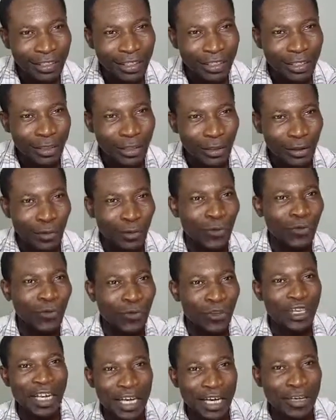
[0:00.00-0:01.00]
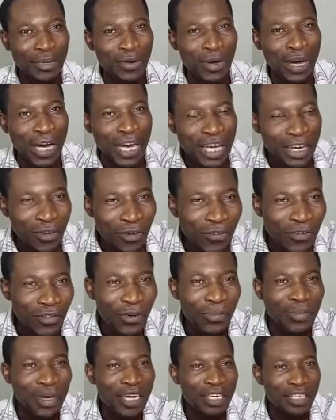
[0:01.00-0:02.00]
You will feel like you're ahead of your
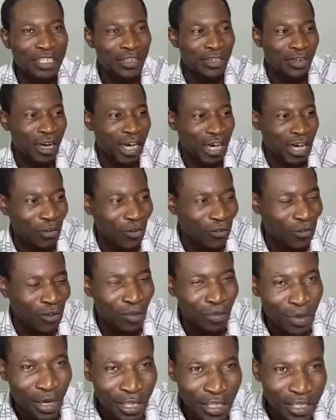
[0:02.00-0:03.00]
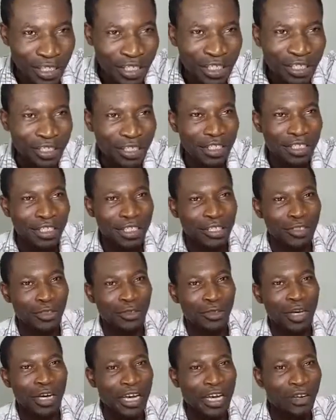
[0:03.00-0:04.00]
mates, you're ahead of your brothers and sisters, you're
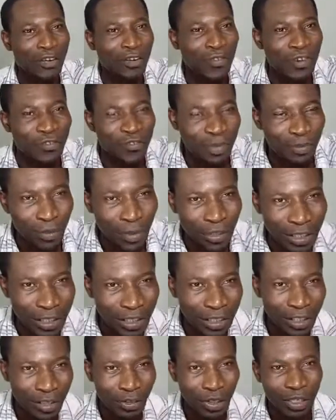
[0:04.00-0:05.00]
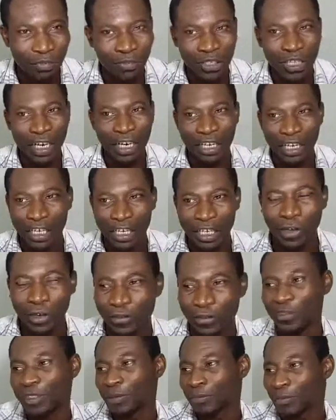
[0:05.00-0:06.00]
ahead of everybody. You're even ahead of
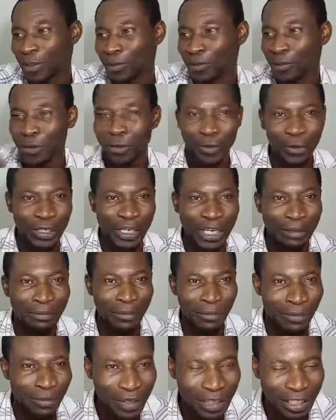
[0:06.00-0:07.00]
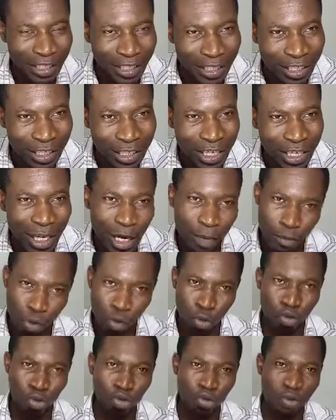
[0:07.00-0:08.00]
the people you came to meet because
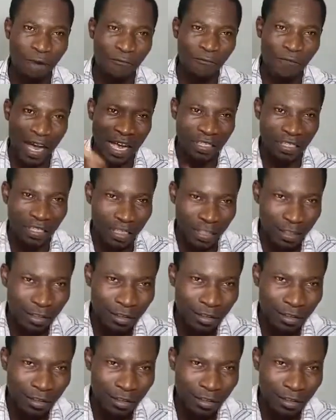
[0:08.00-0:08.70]
you are fast.